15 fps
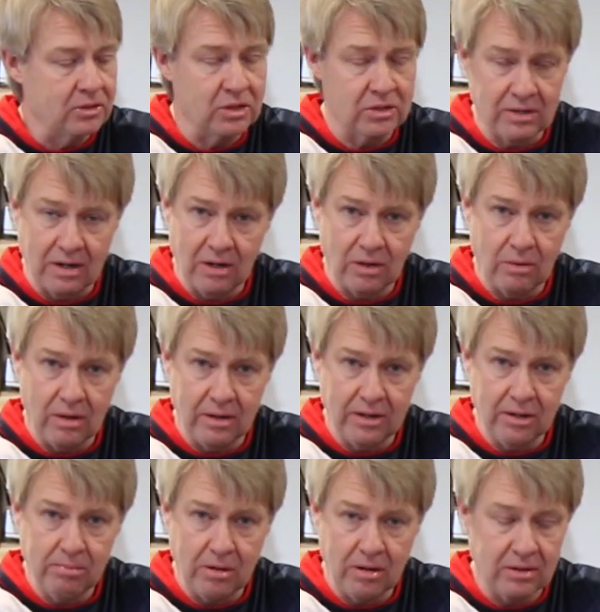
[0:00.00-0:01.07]
just higher
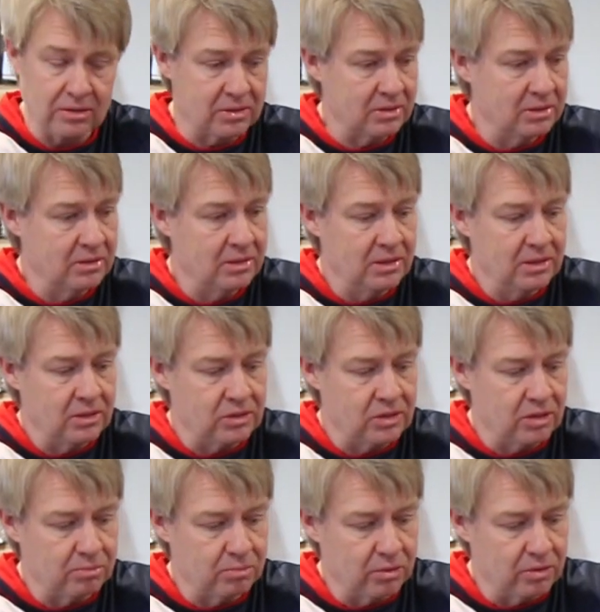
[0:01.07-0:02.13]
quality parts.
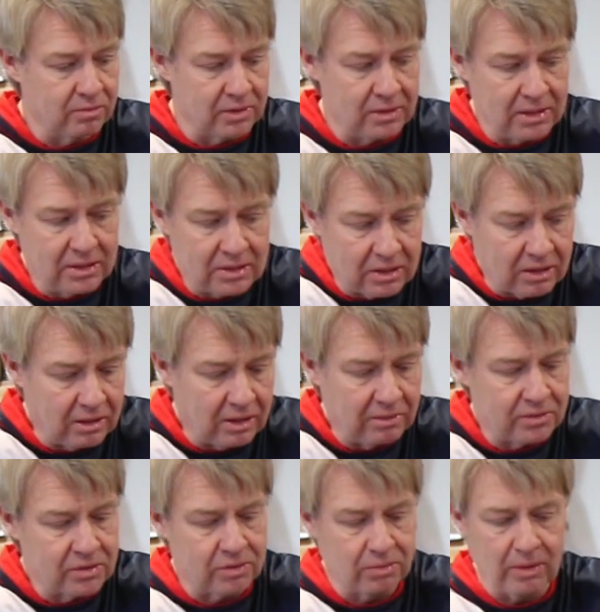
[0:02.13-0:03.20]
Should improve the detail
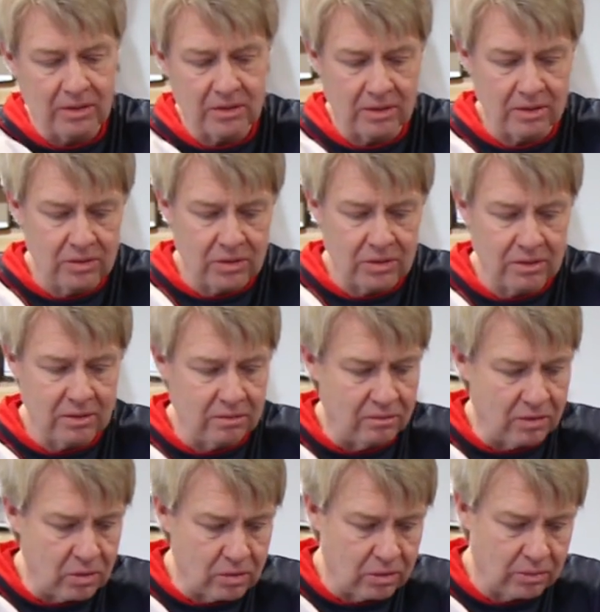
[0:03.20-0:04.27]
levels, the resolution, the
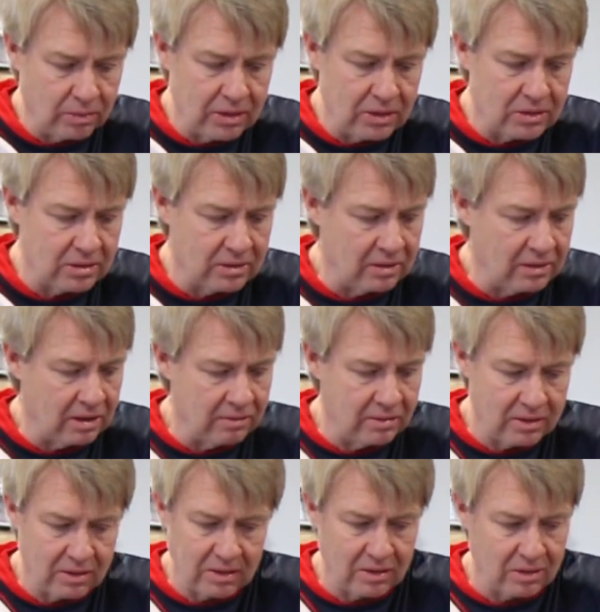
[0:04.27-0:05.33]
vocal region,
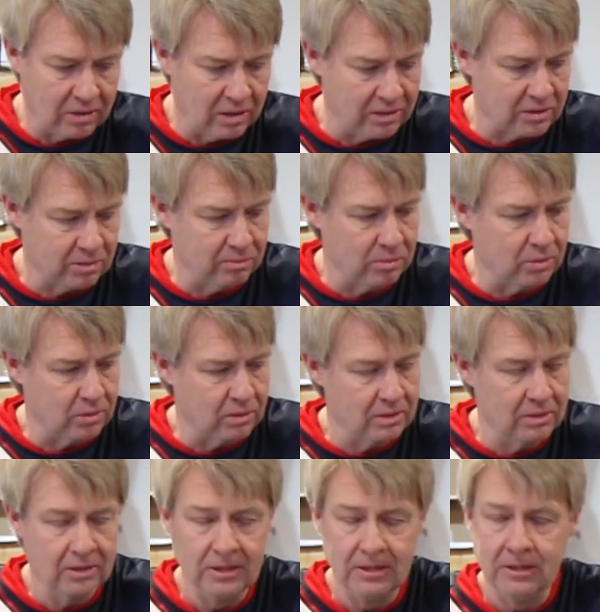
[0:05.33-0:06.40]
everything across the board.
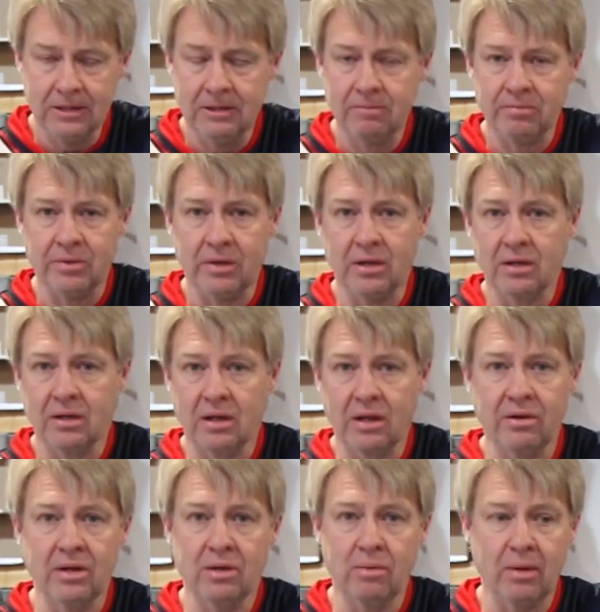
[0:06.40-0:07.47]

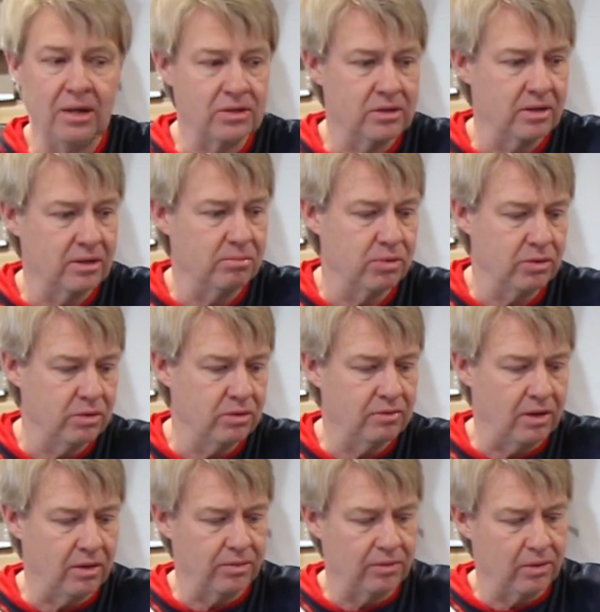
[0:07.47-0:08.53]
Clarity-wise will improve.
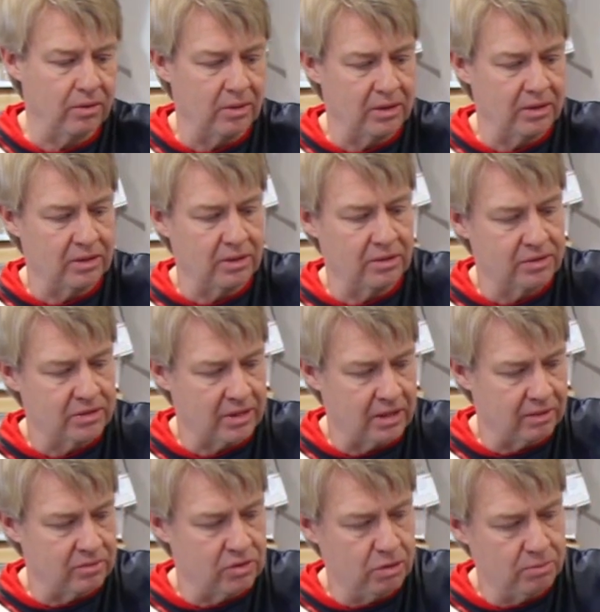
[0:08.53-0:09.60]
I'll throw in a little set
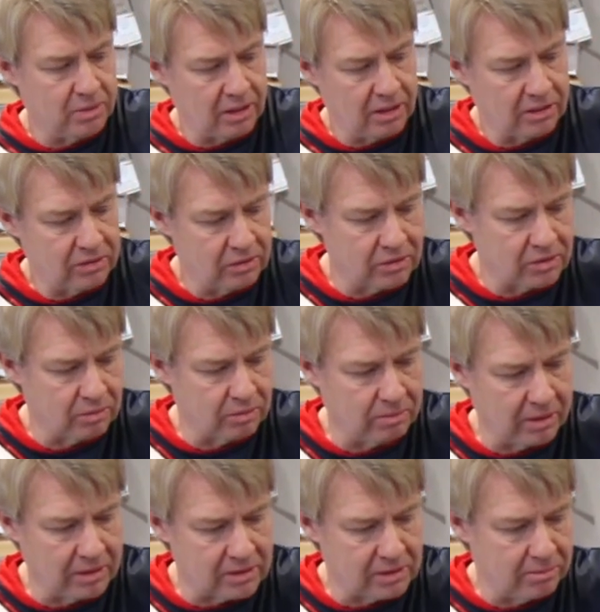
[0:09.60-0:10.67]
of tube connectors to
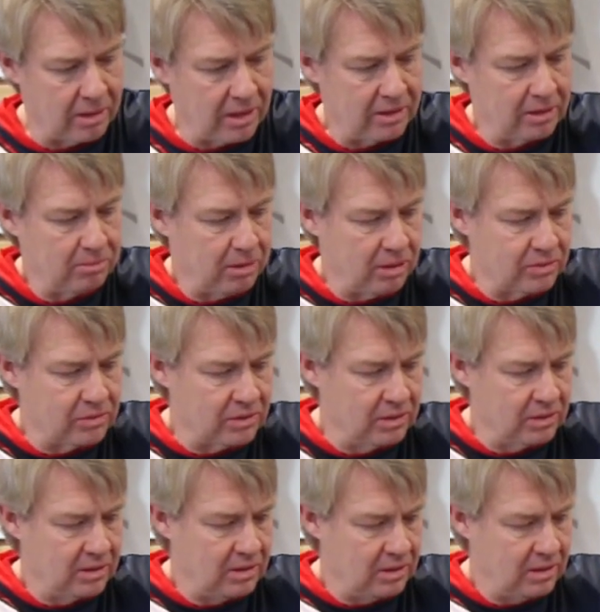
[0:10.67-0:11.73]
replace the binding posts,